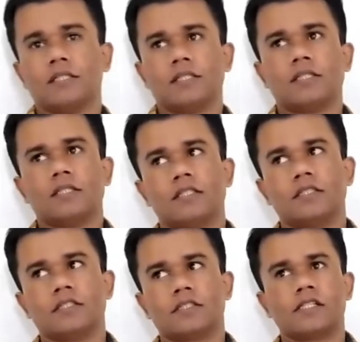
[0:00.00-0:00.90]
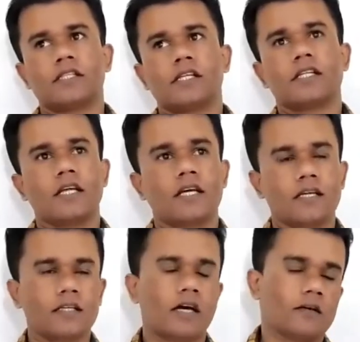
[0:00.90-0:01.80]
Yes, other than that,
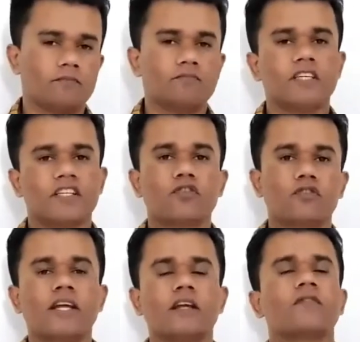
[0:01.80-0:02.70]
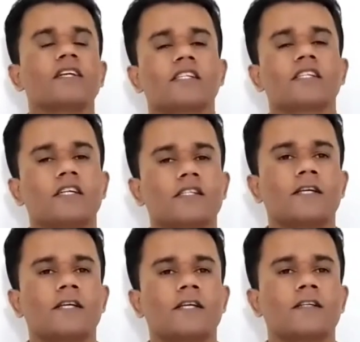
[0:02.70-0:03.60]
yeah. Based on that, we discussed then
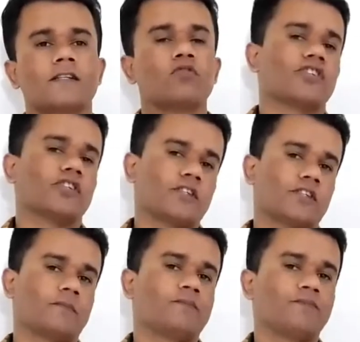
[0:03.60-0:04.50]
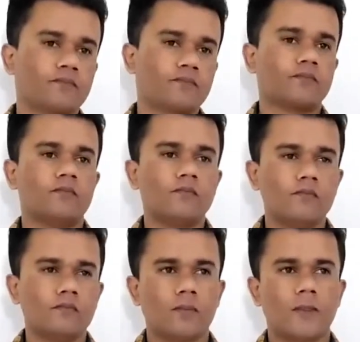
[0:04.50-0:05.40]
some questions.
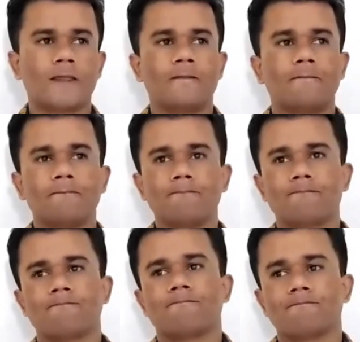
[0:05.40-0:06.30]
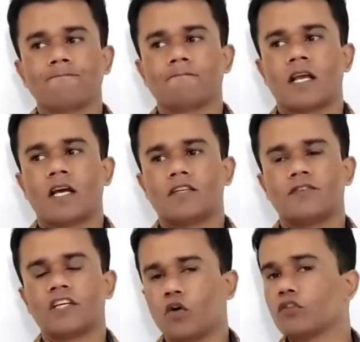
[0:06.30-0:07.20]
Did we
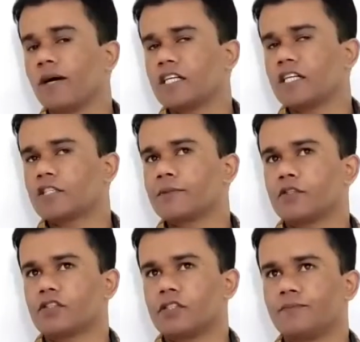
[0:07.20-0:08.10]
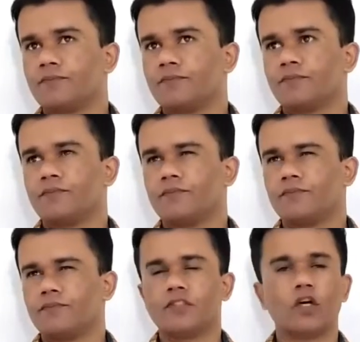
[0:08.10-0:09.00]
go to the past paper question?
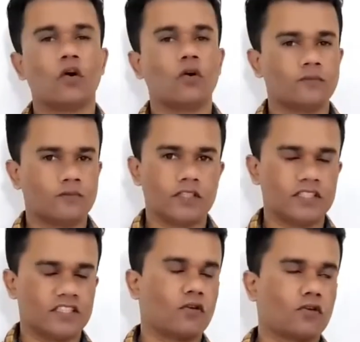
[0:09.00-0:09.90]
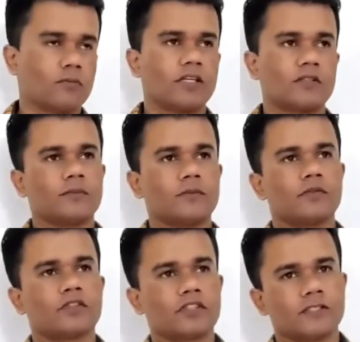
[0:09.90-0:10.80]
No, we didn't go to the past paper
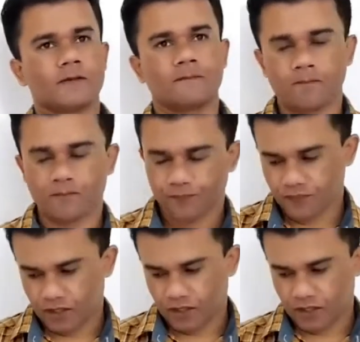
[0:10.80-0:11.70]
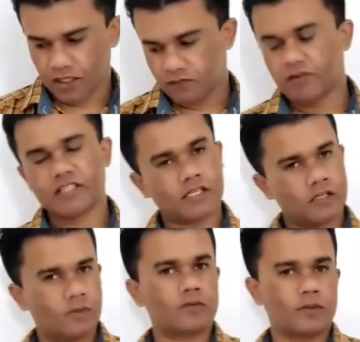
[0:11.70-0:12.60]
question. We will discuss
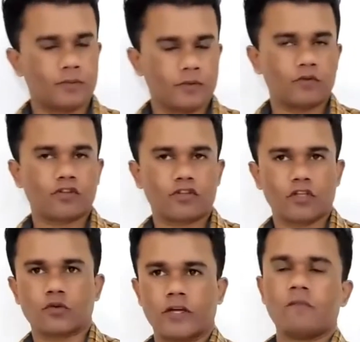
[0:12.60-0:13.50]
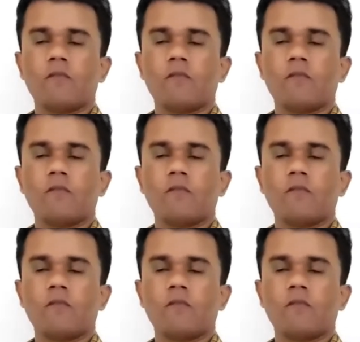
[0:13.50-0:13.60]
past paper question today.